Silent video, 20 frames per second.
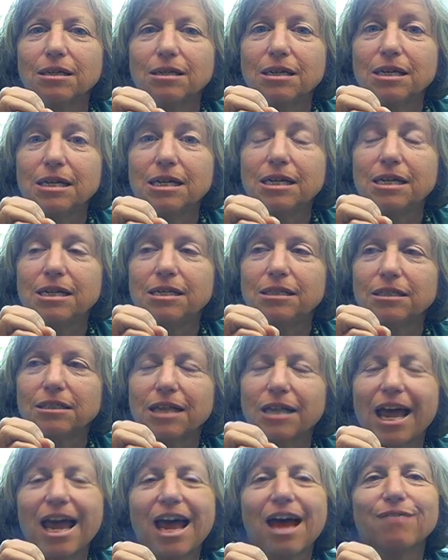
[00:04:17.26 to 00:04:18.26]
needs
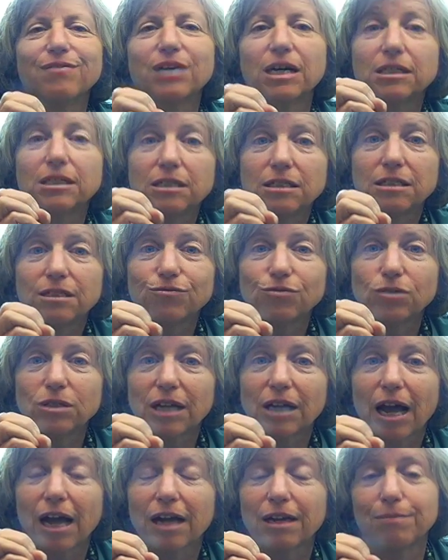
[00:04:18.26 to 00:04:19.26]
to have a different
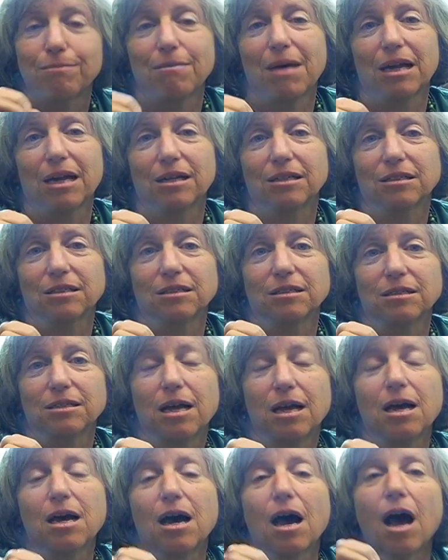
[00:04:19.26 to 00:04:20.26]
kind of medicine,
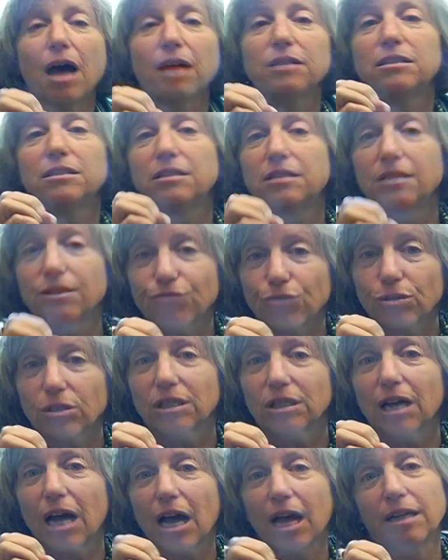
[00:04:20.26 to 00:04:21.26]
a different
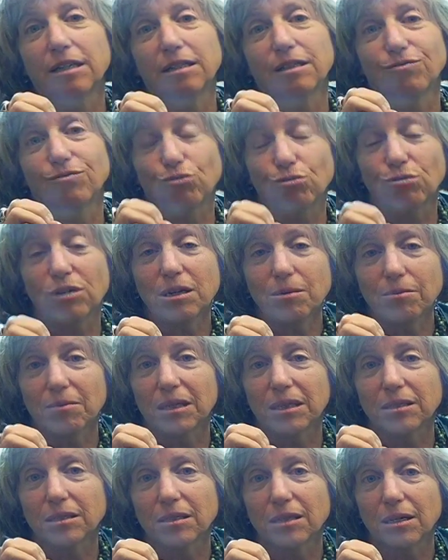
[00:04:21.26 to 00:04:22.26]
kind of
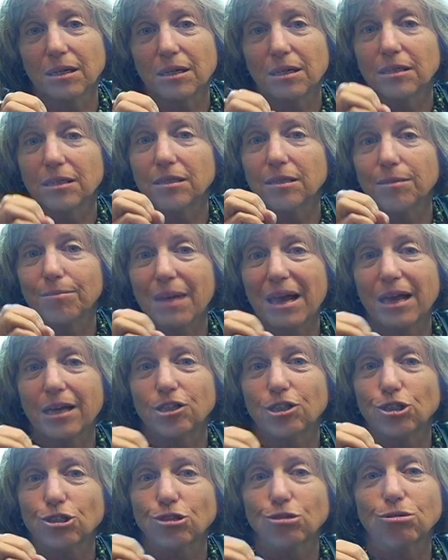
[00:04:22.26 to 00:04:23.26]
treatment to make
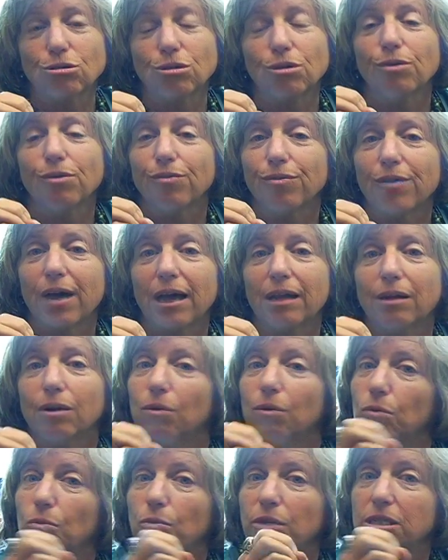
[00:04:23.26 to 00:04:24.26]
sure that
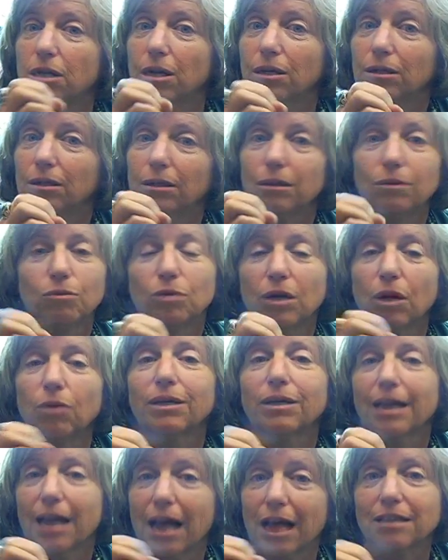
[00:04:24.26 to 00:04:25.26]
we don't
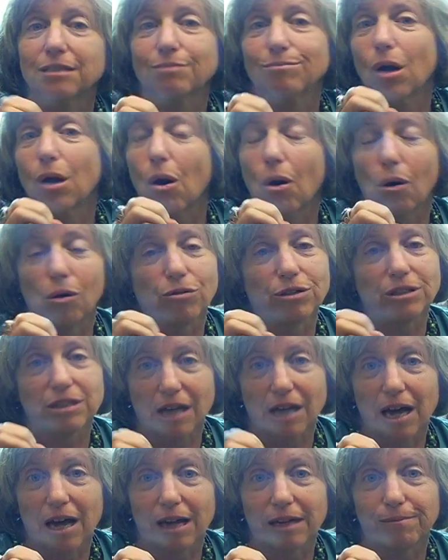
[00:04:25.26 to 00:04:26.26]
get asthma all the
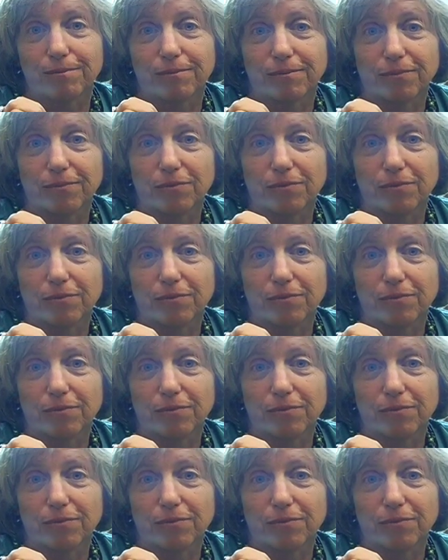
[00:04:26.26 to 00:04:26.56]
time.